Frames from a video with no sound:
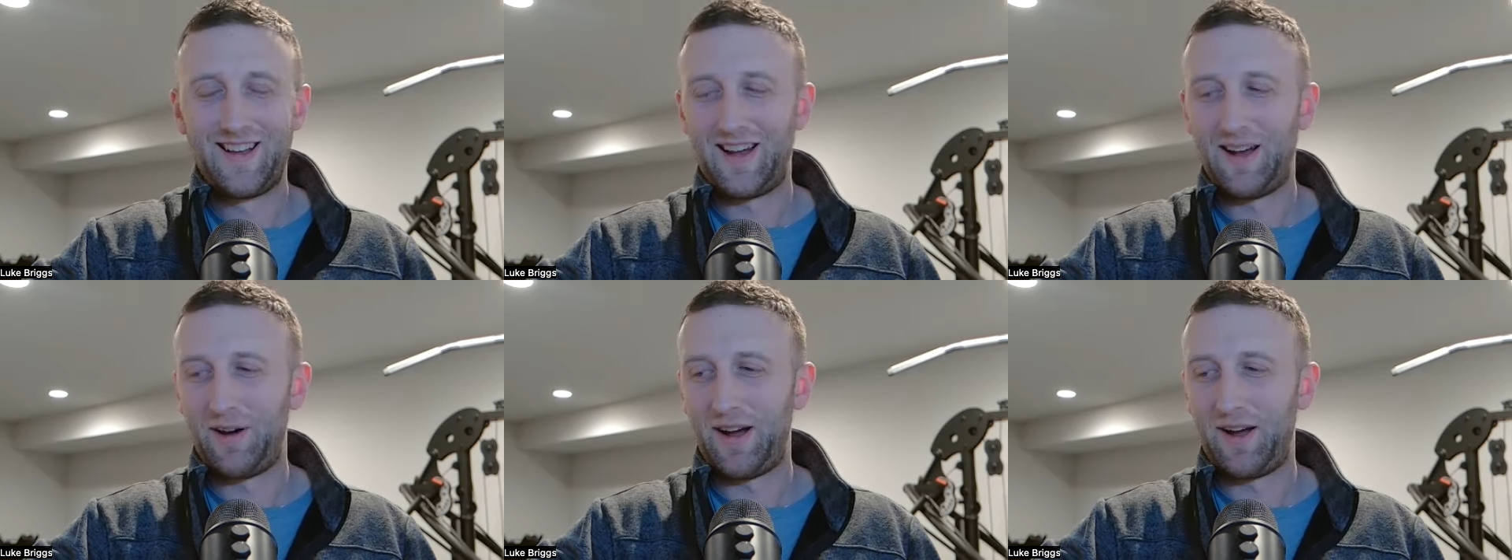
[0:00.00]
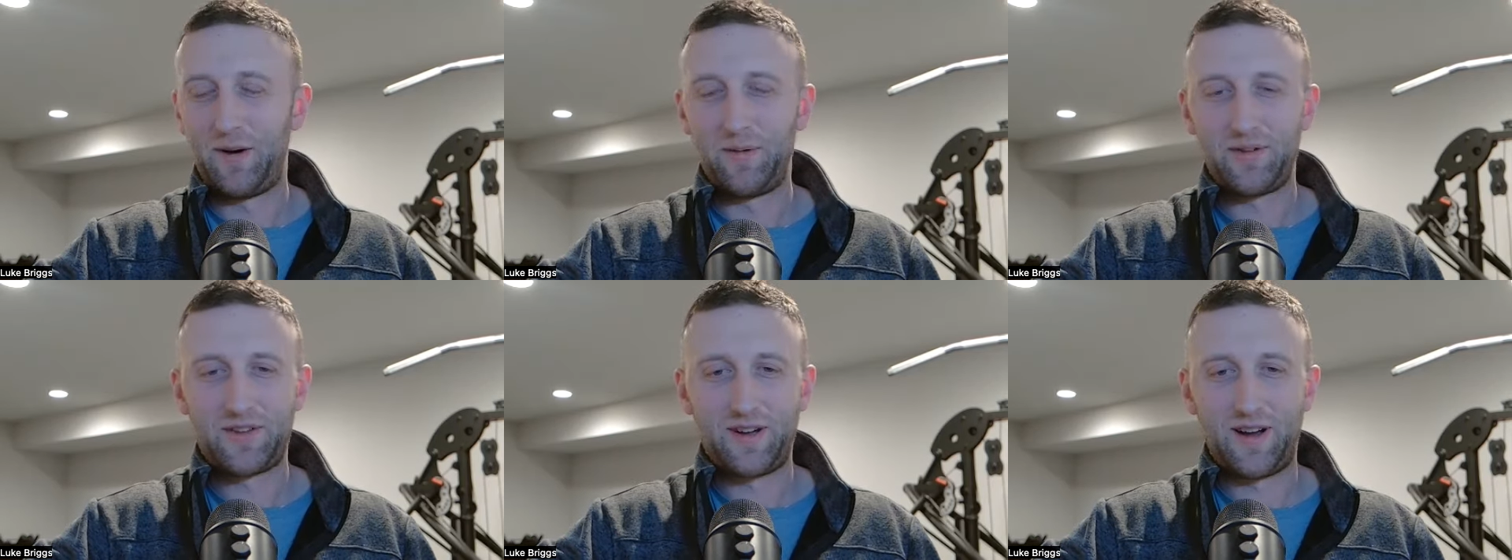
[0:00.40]
I
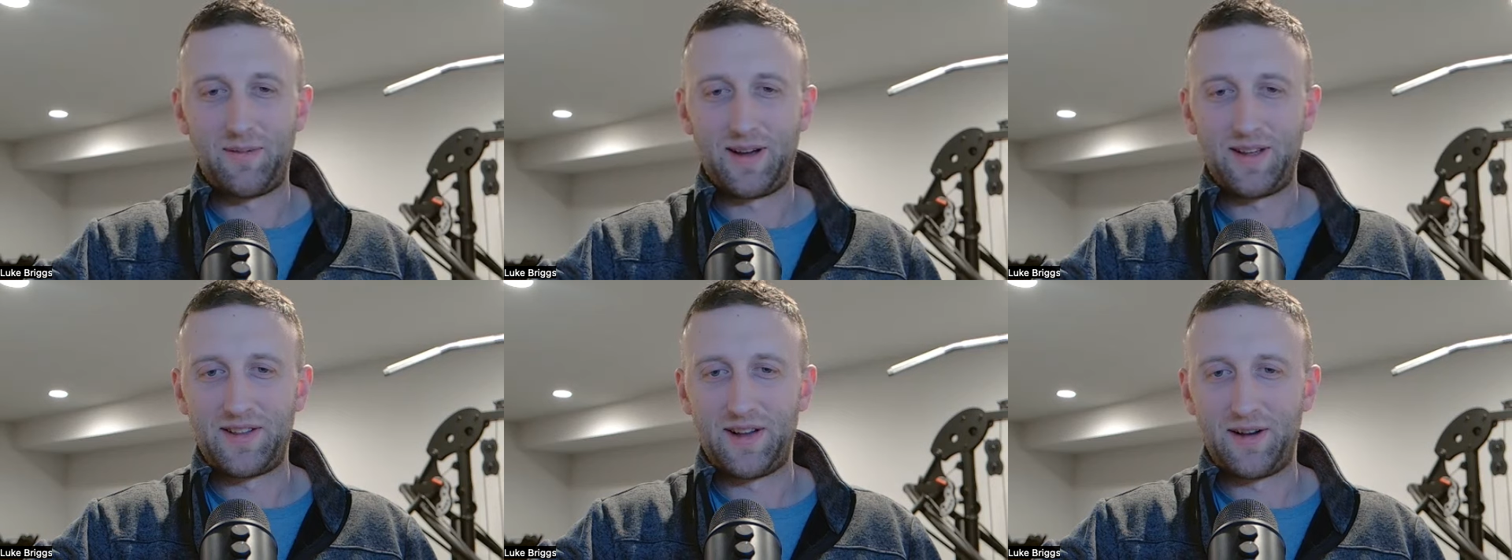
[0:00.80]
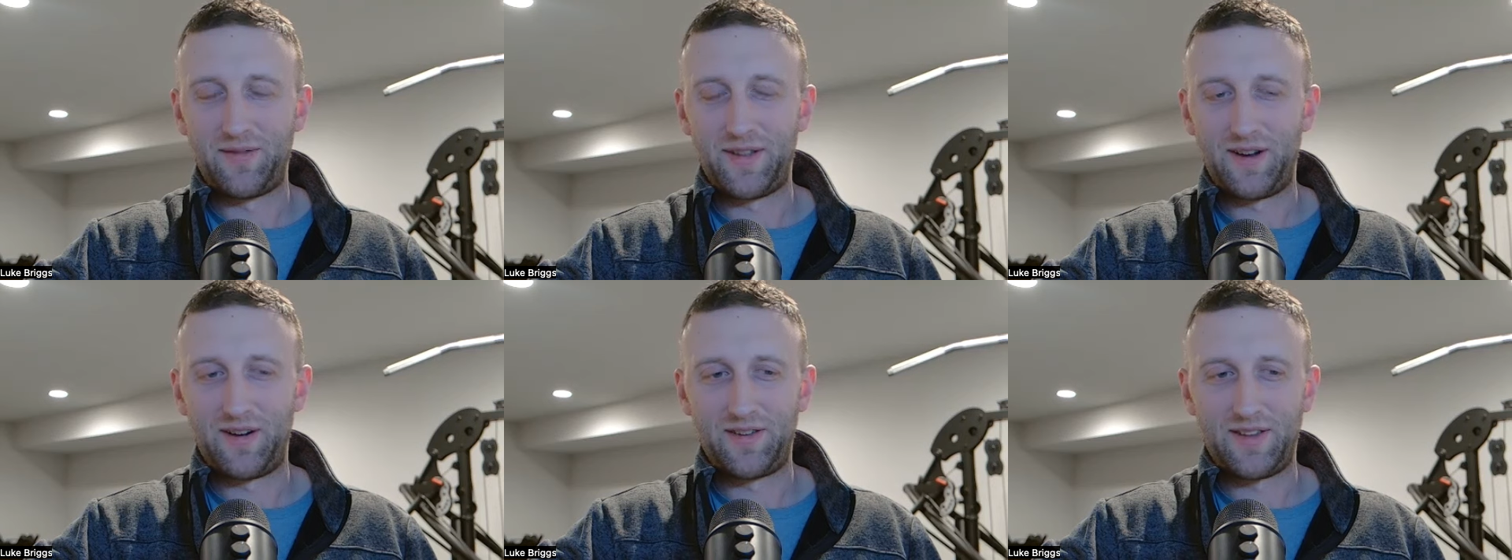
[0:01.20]
almost caught
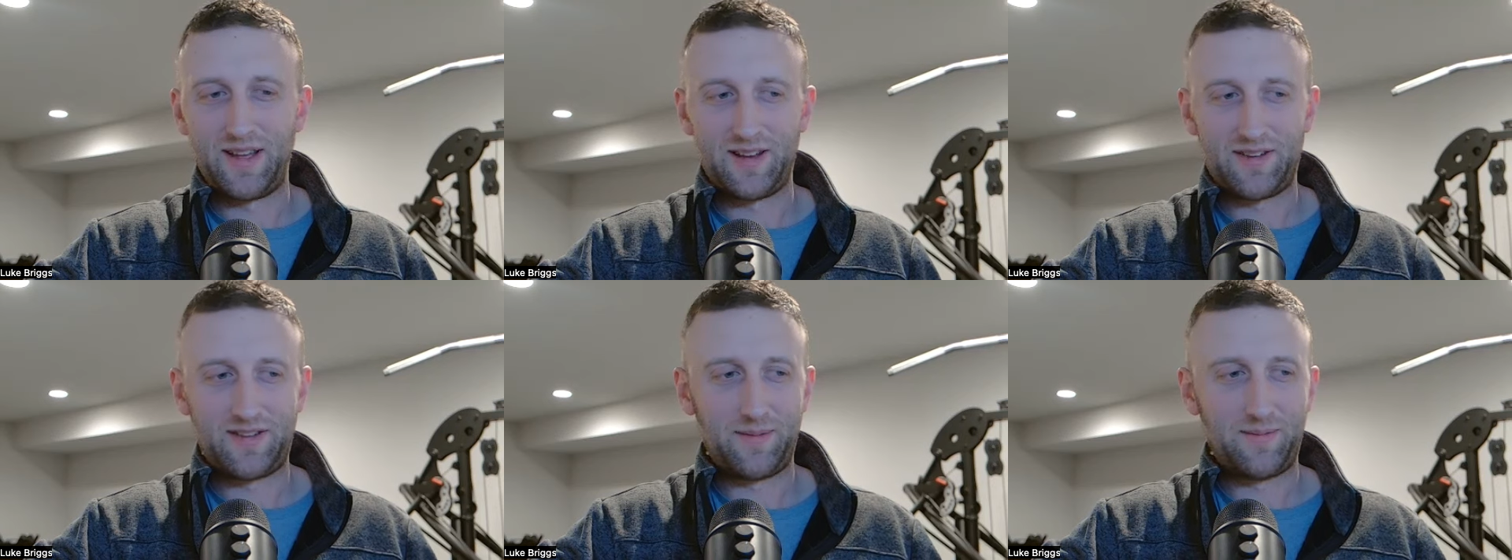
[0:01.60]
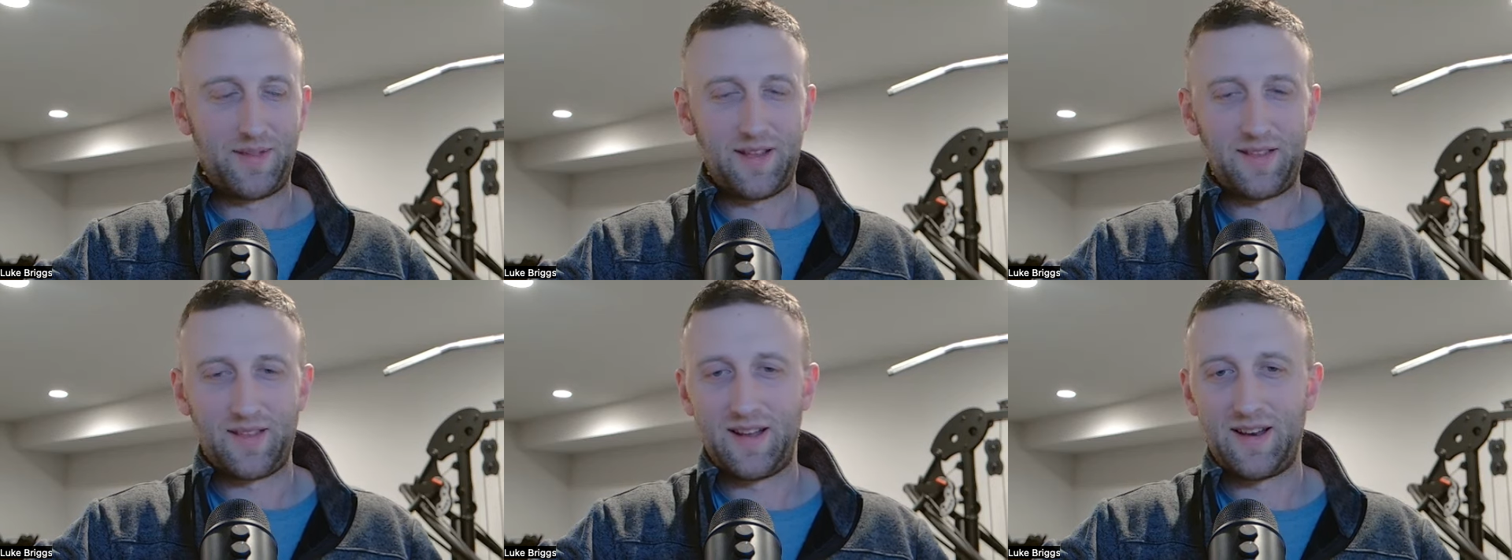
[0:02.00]
myself there saying
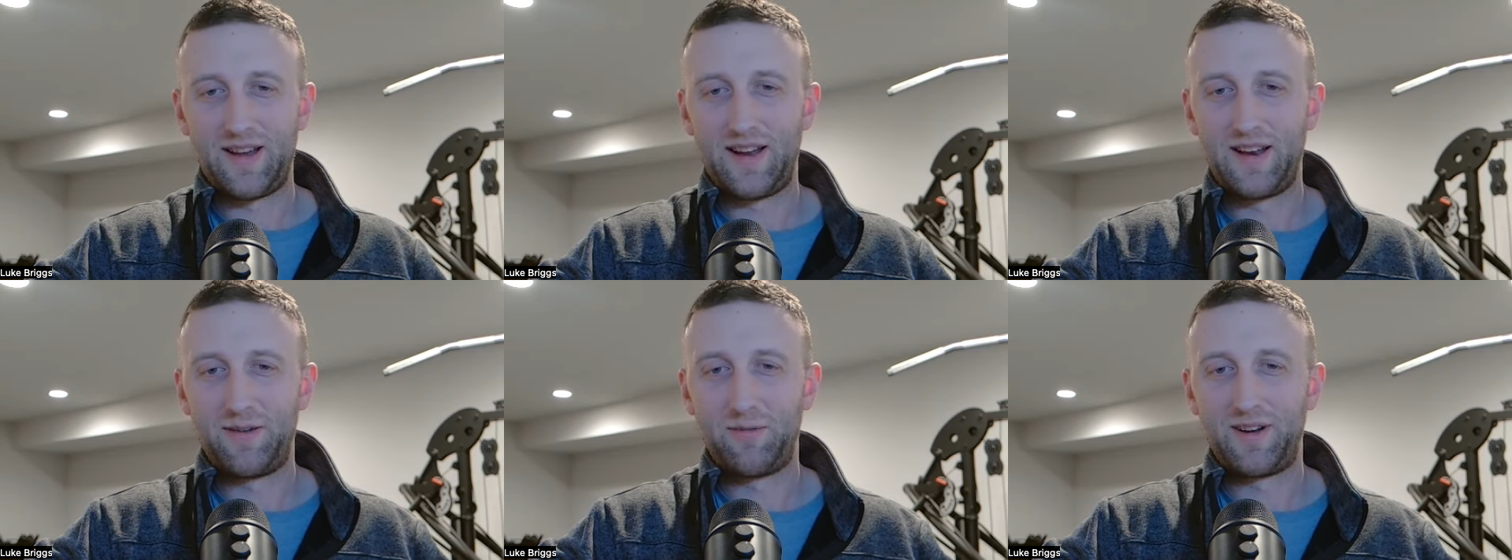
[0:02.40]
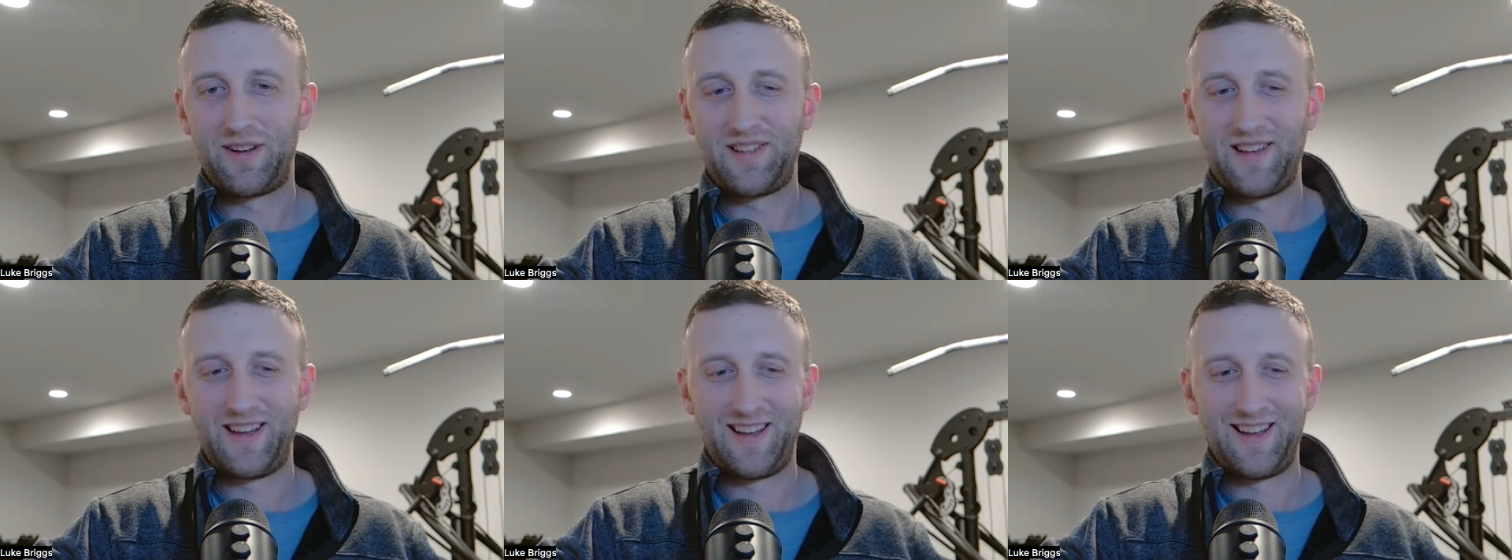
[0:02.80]
something that I didn't want
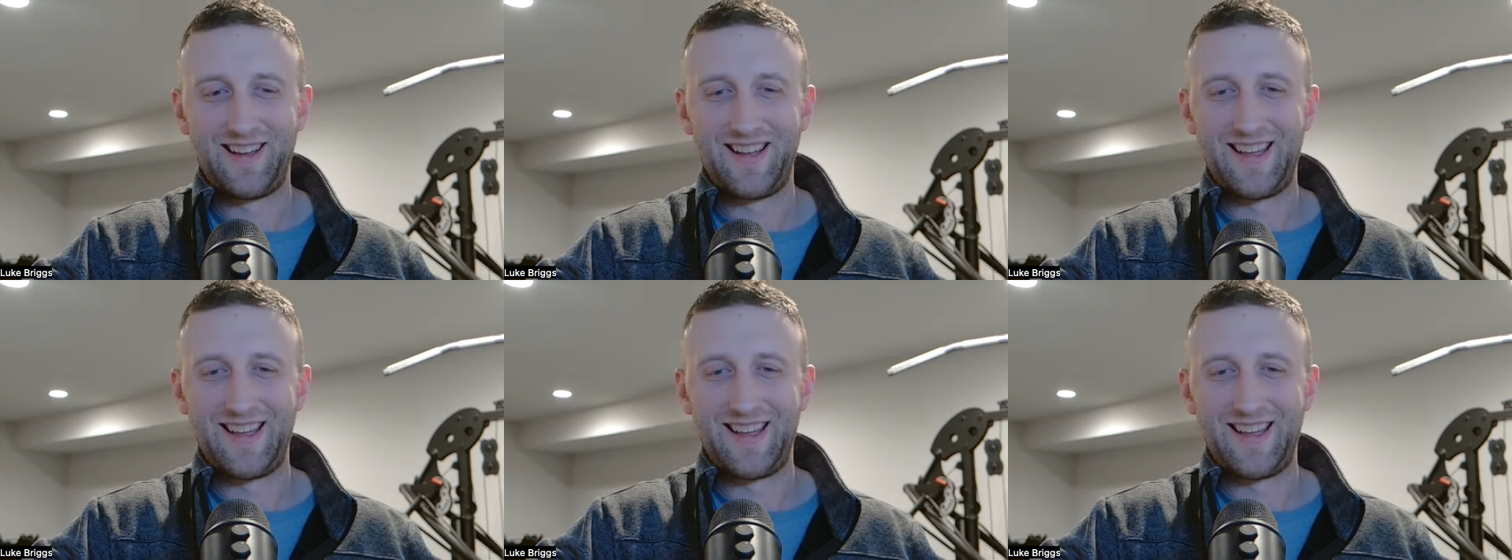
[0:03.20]
to say.